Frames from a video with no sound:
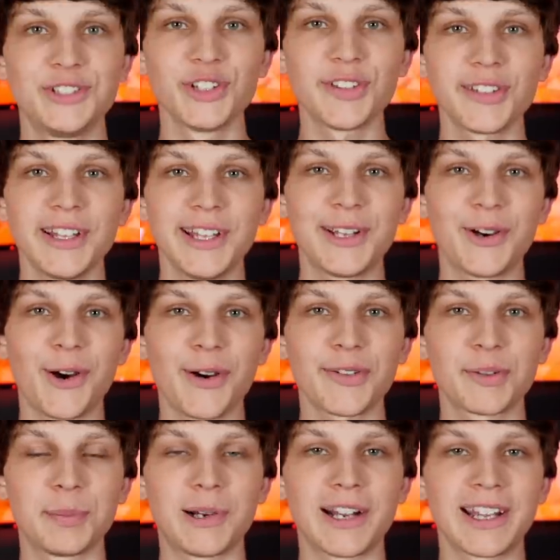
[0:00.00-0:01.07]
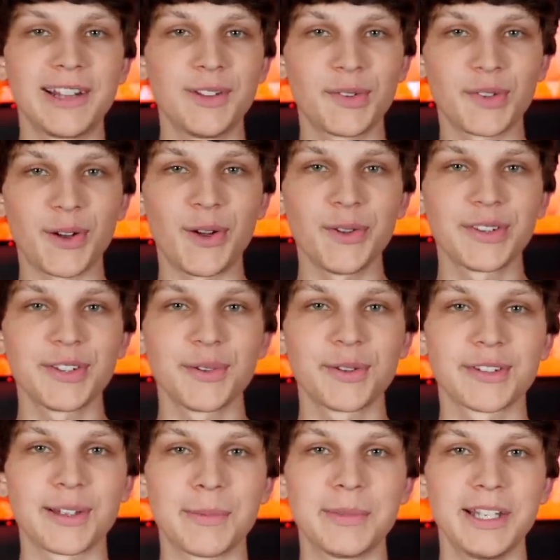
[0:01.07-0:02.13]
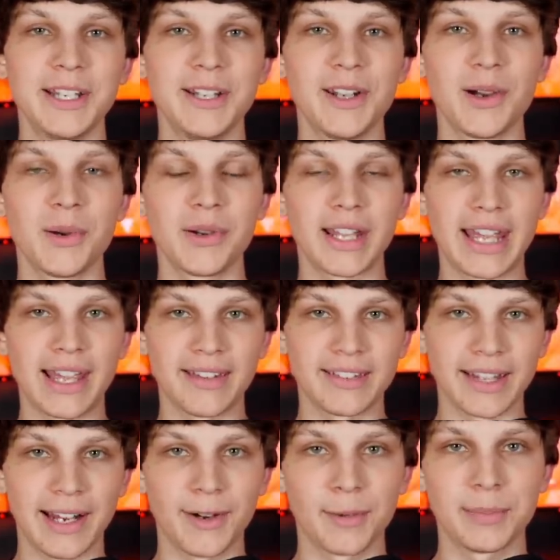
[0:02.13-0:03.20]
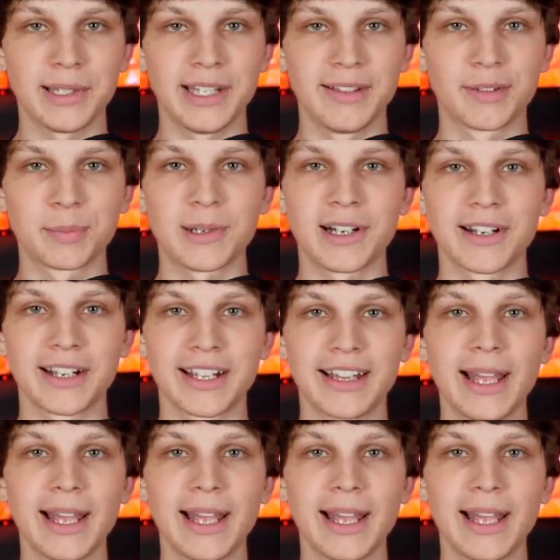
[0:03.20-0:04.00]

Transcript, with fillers: And just like car spotting, there's also something known as airplane spotting,